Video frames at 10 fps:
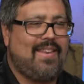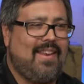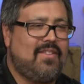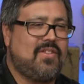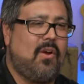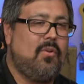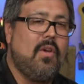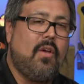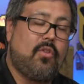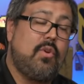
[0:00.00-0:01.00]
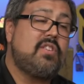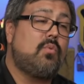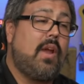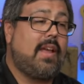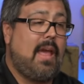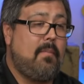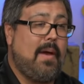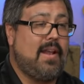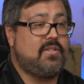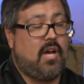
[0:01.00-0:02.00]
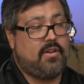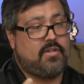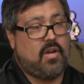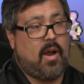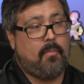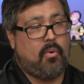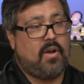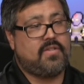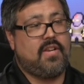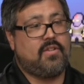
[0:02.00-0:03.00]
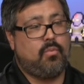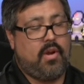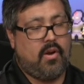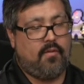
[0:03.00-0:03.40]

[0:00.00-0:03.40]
Yeah. So the reason why it came about is our design process. We are